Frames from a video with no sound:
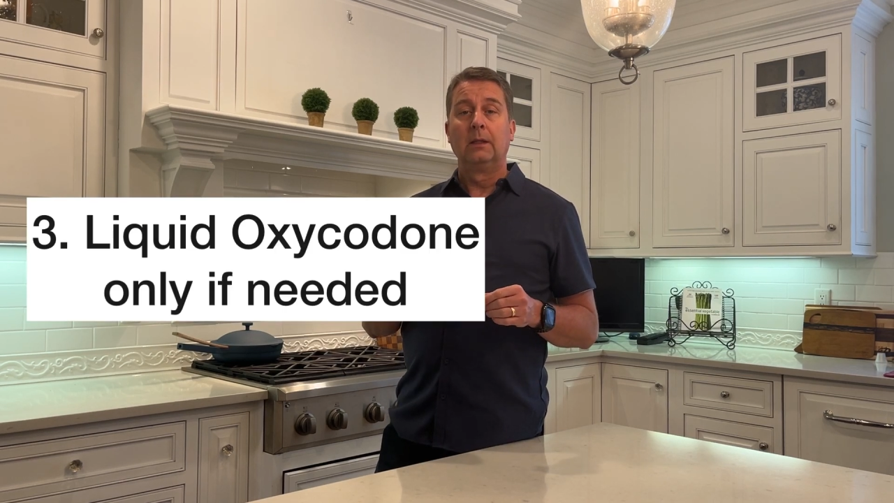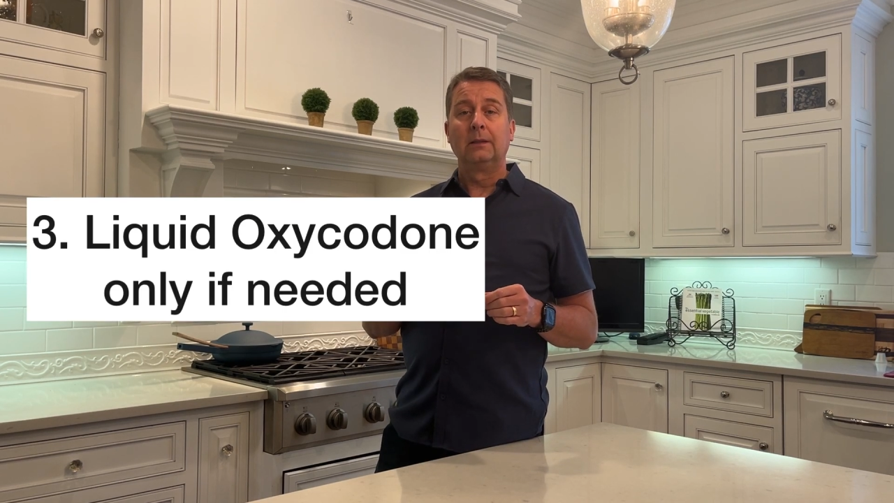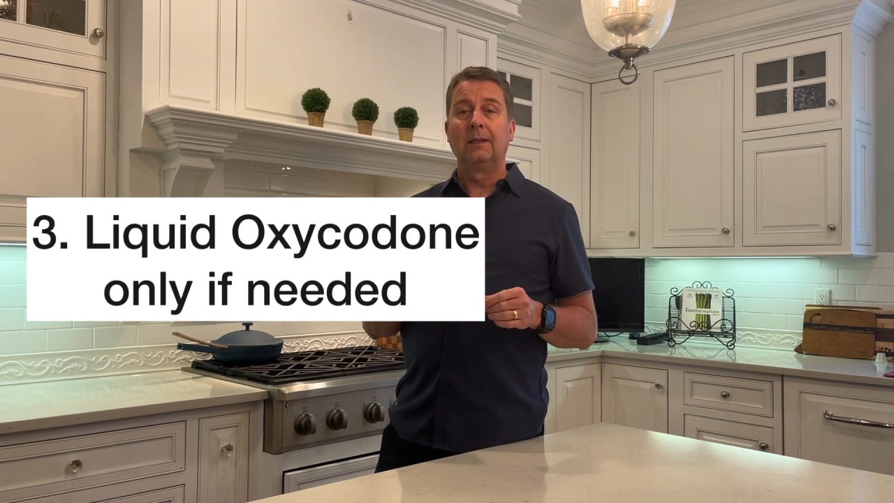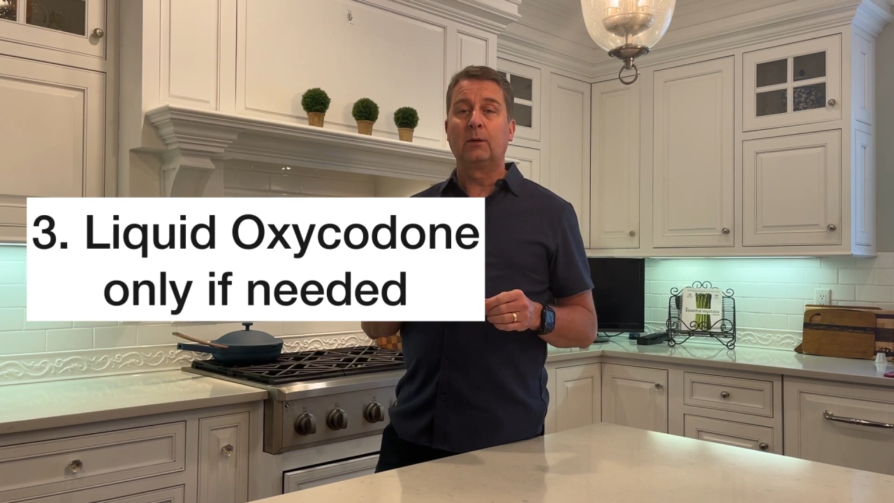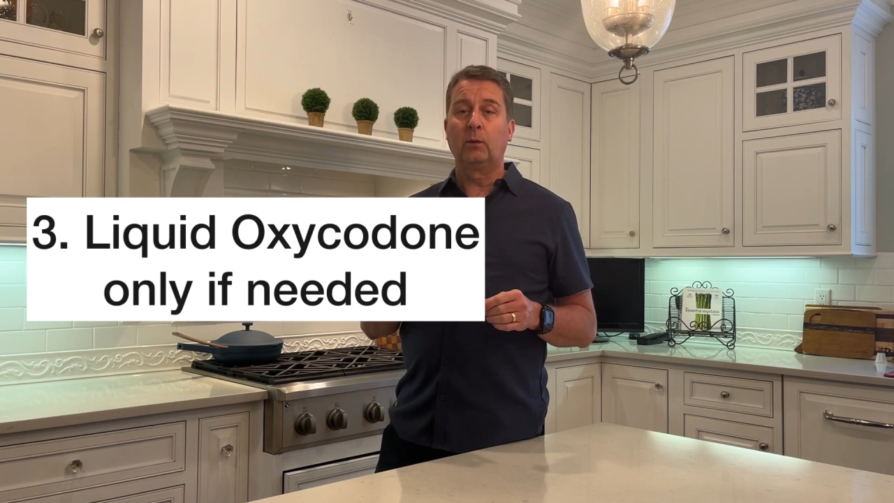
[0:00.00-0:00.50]

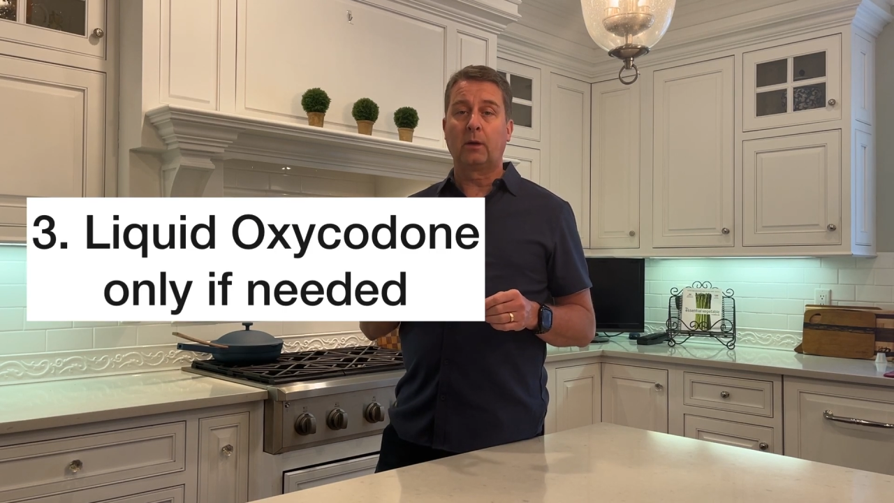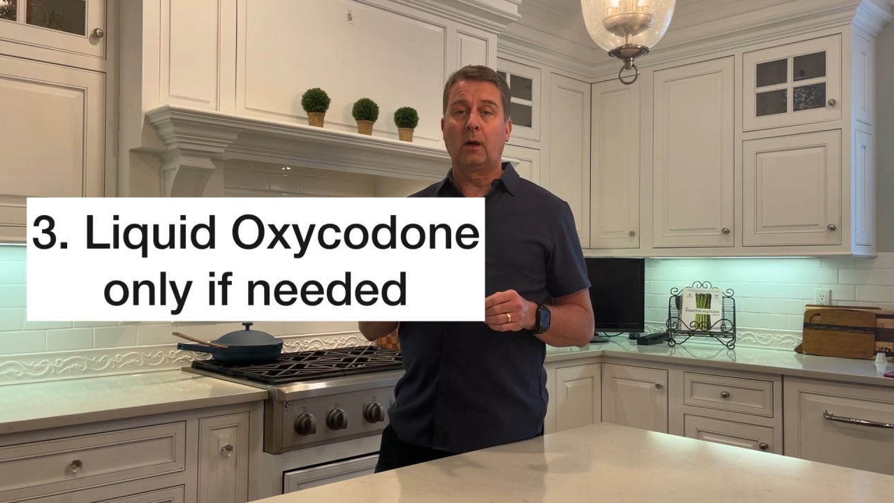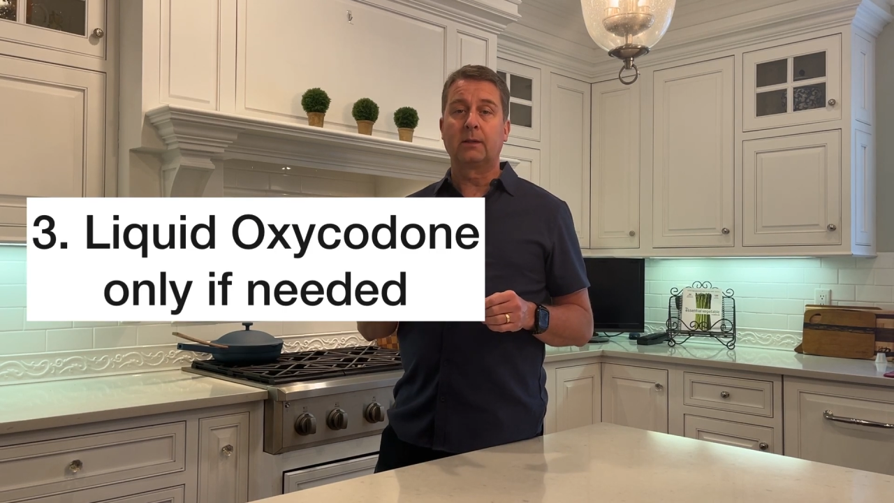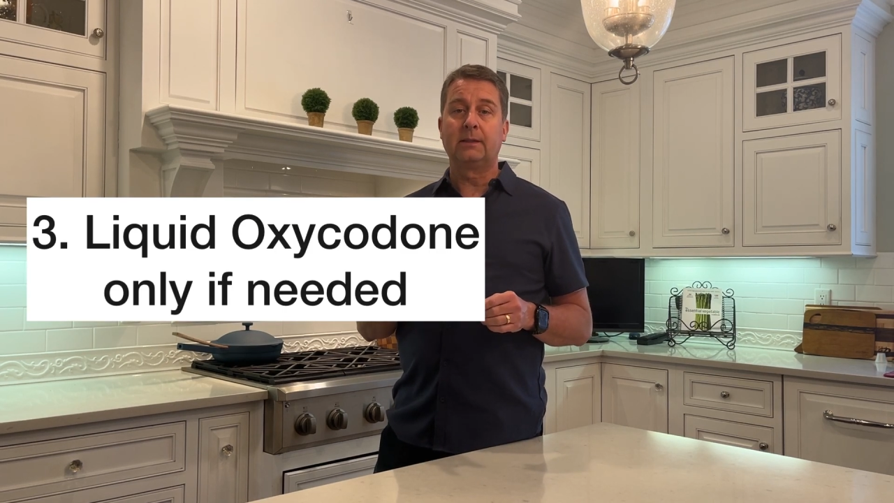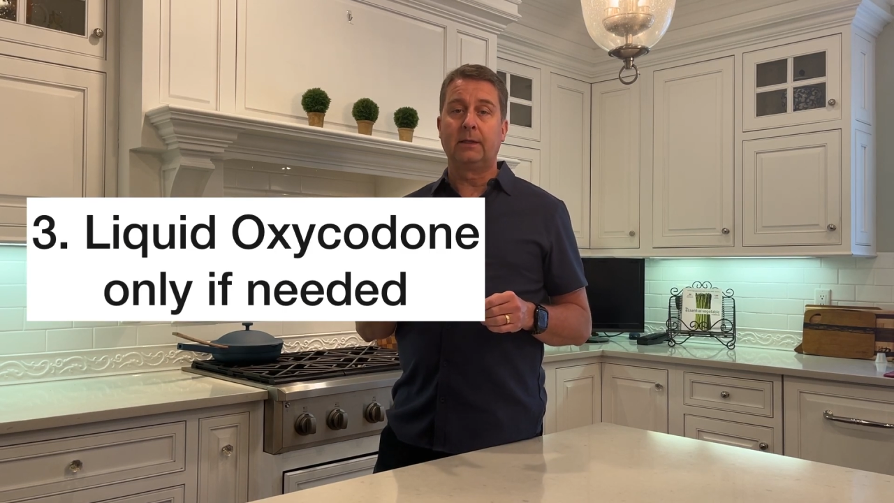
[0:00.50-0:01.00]
liquid
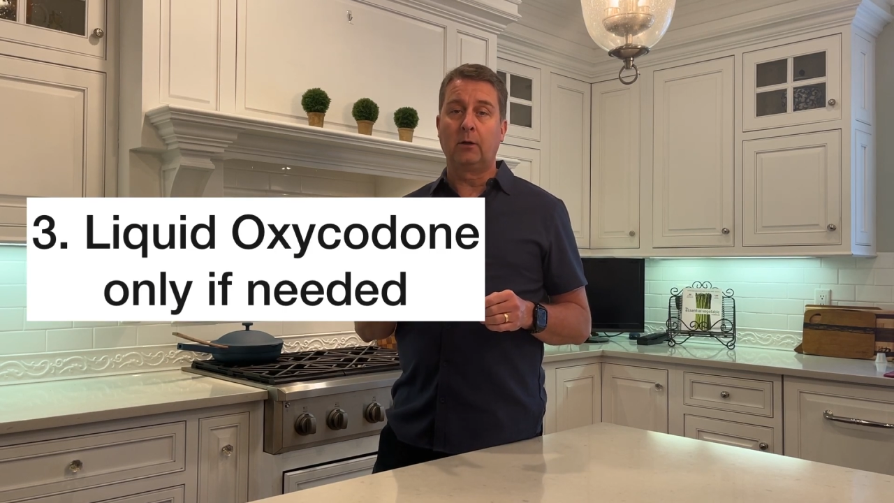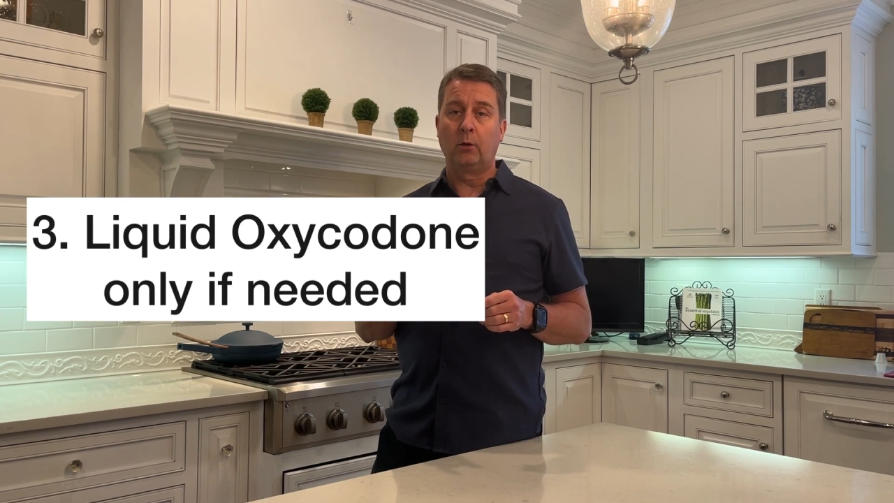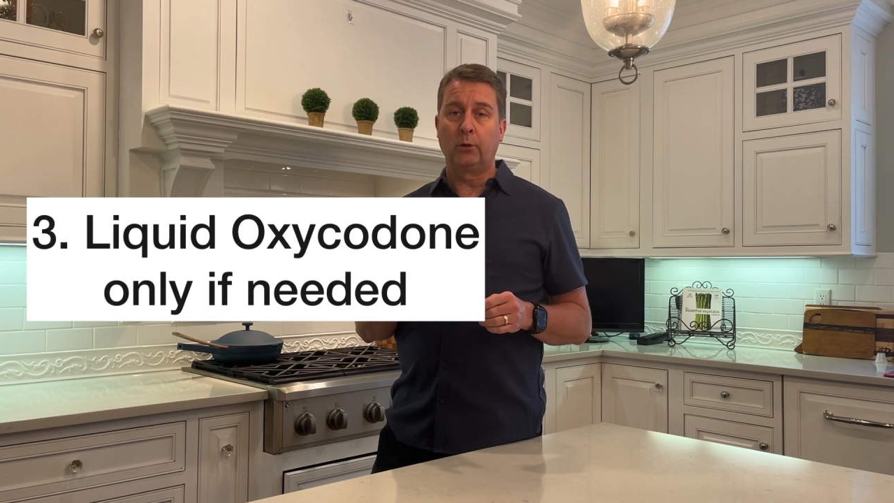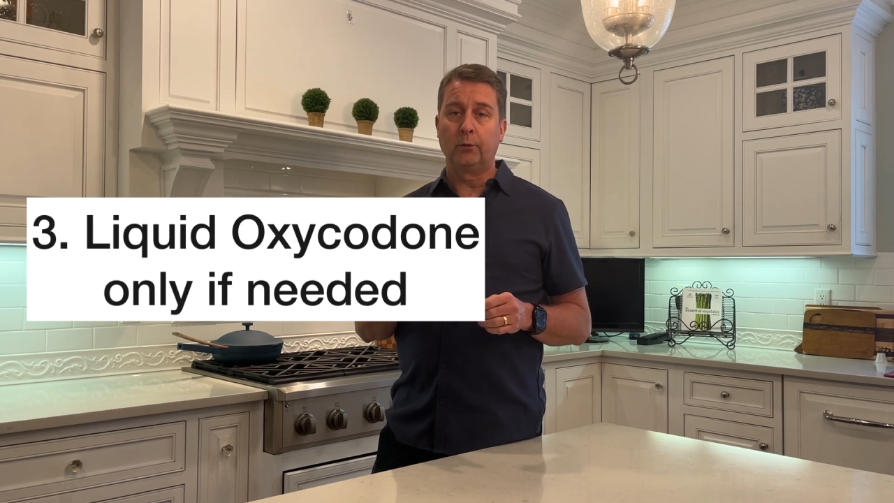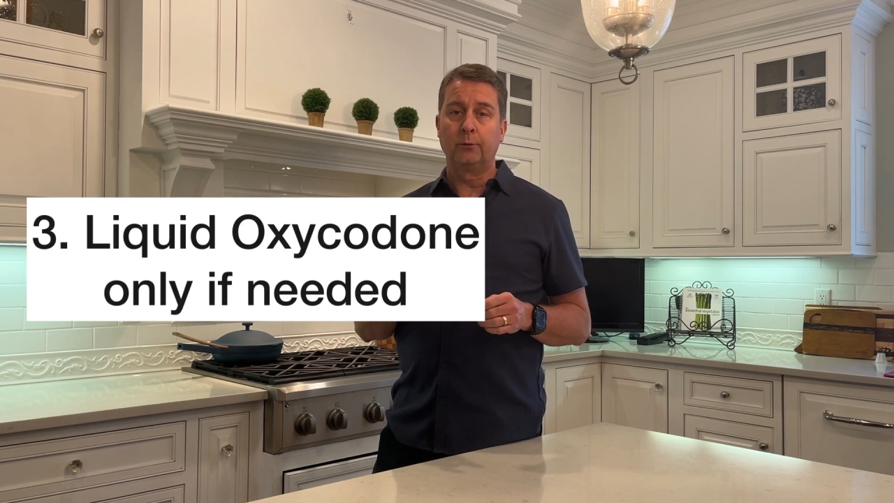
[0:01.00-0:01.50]

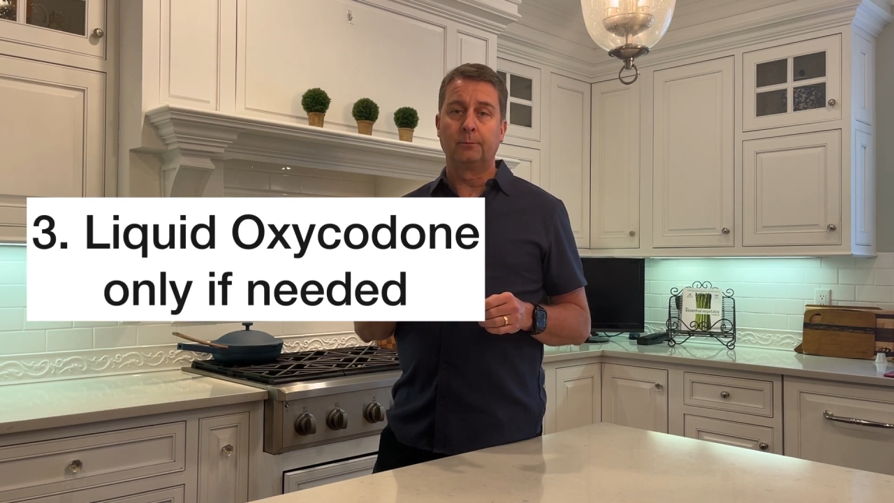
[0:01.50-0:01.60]
oxycodone.